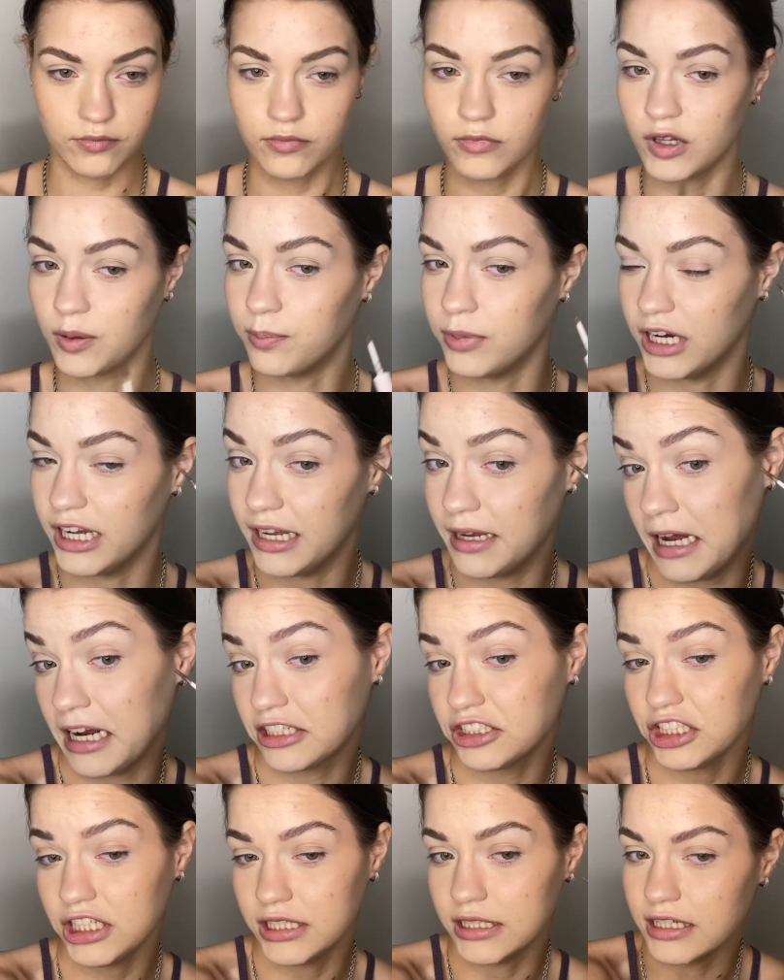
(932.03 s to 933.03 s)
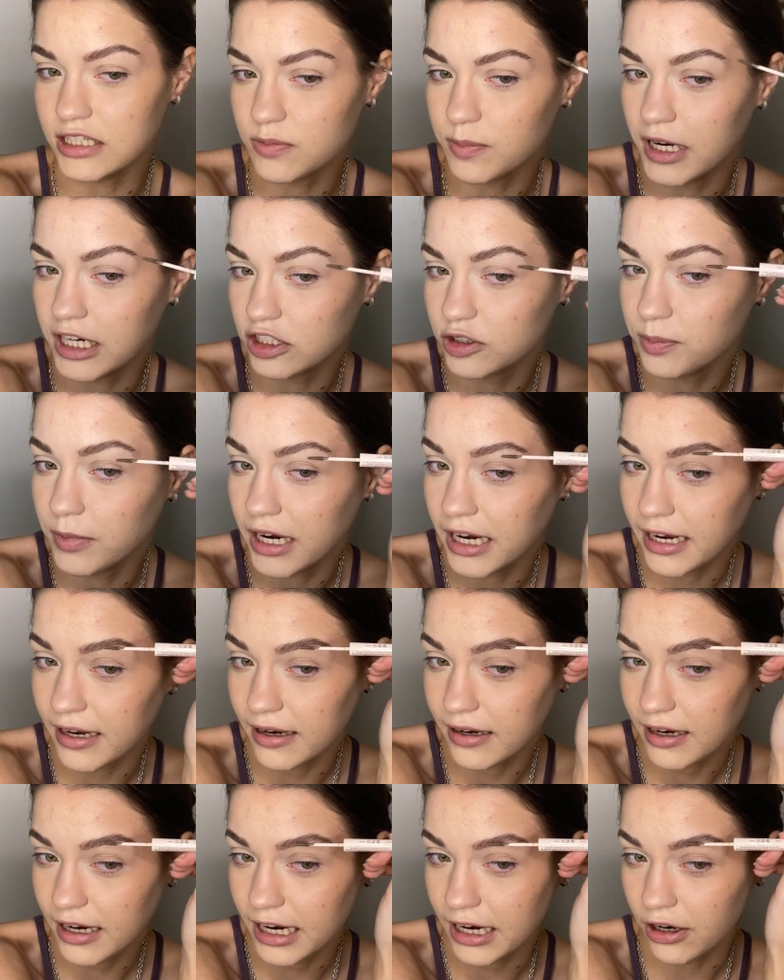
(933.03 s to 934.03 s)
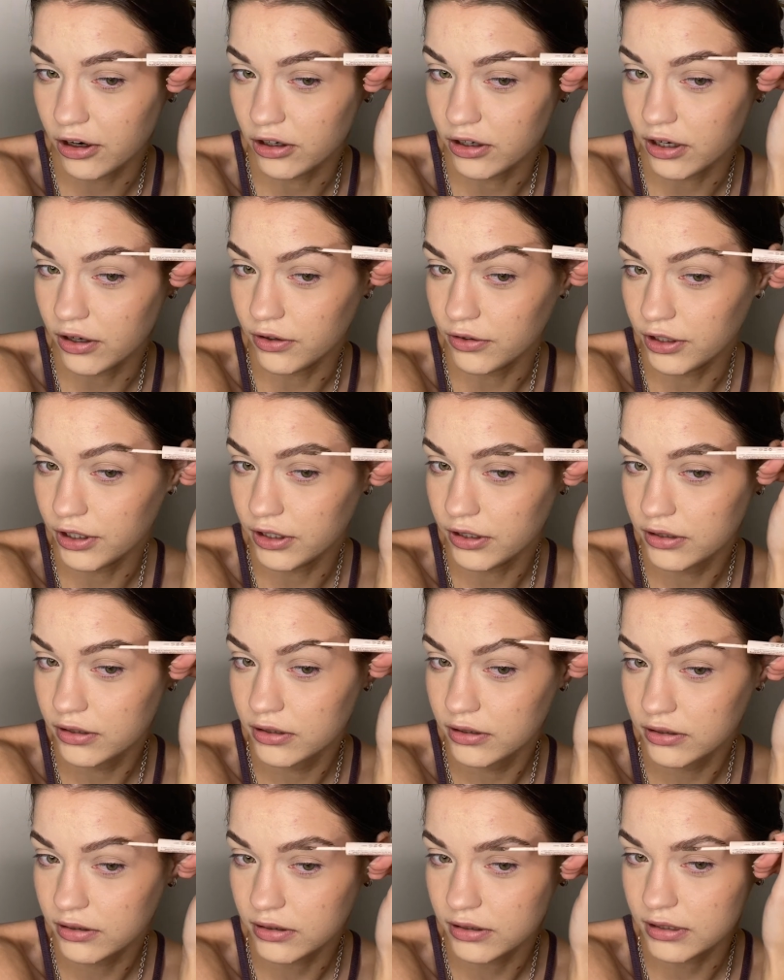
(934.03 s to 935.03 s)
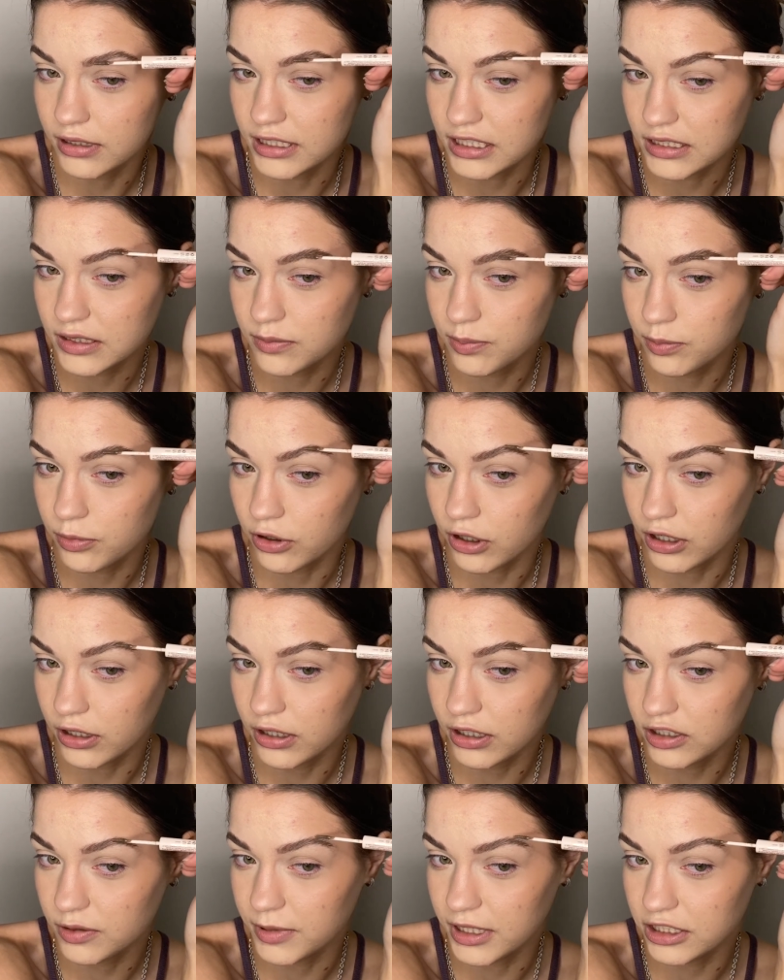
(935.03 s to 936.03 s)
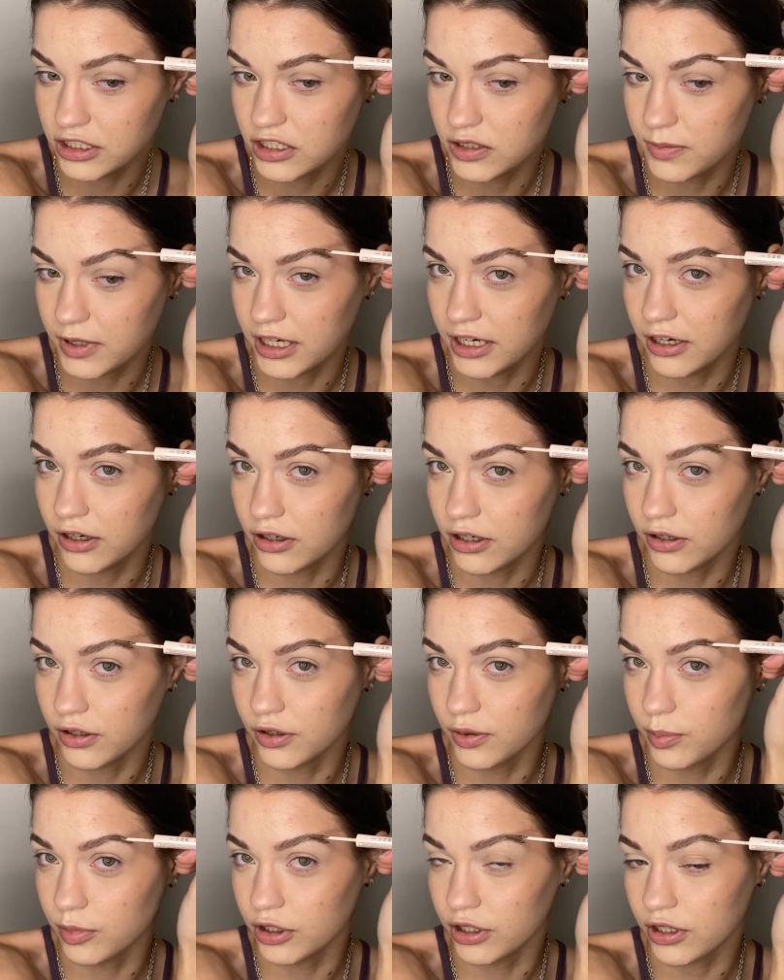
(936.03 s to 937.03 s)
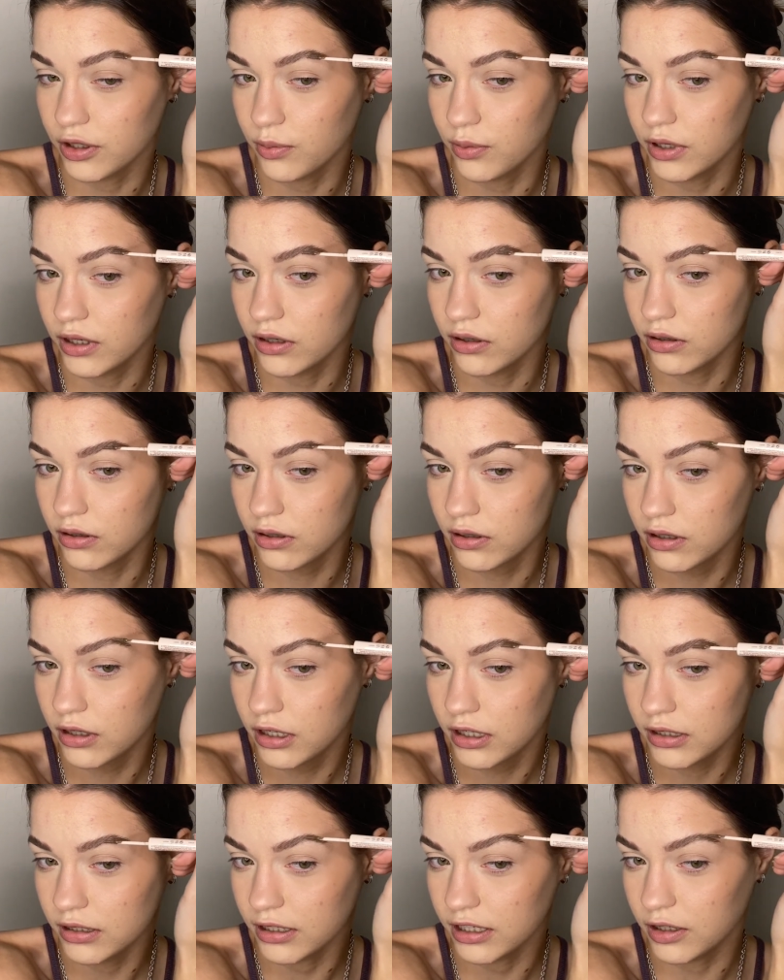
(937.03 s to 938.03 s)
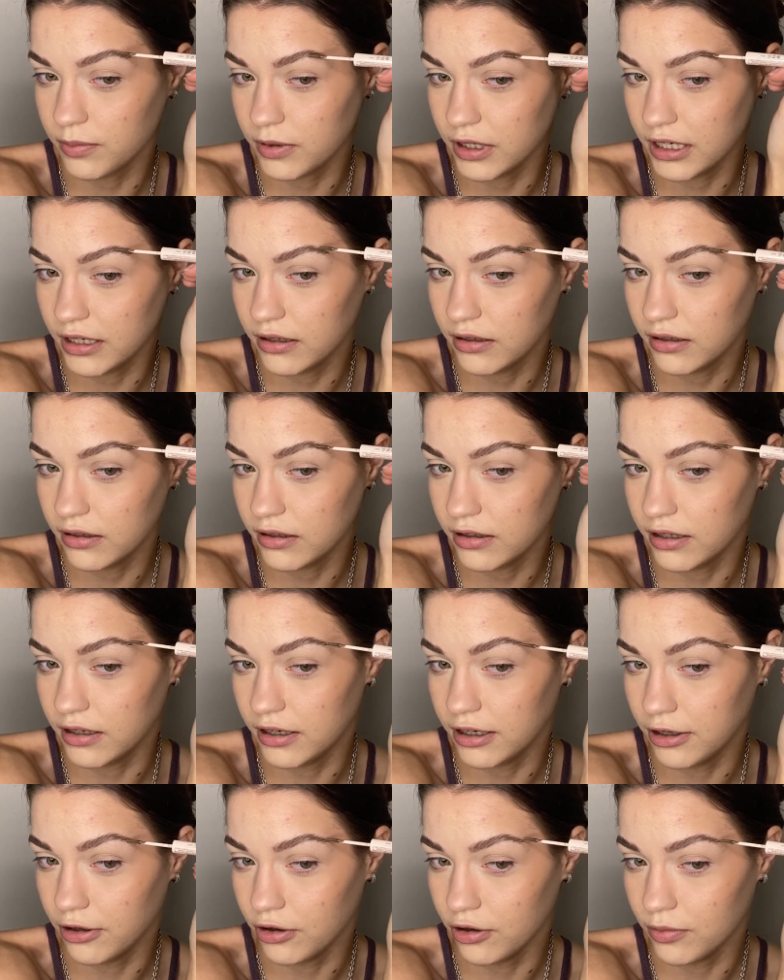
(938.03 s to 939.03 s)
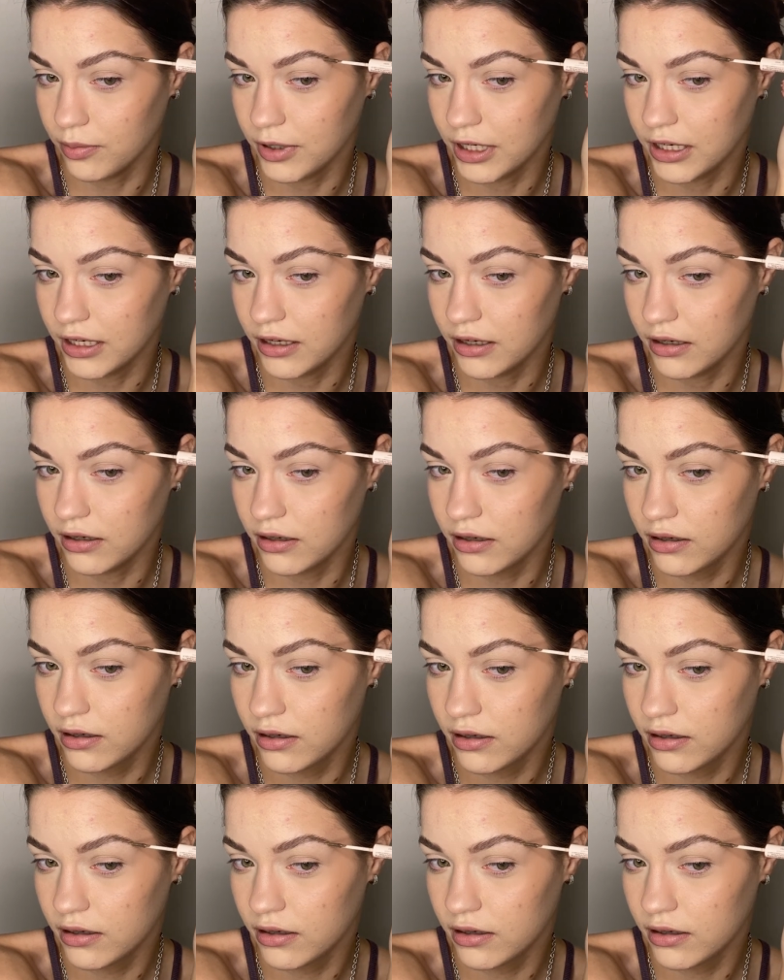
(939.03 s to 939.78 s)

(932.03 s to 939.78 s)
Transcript: But it actually does match my hair color. This product matches my hair color pretty well, like the hair on my head.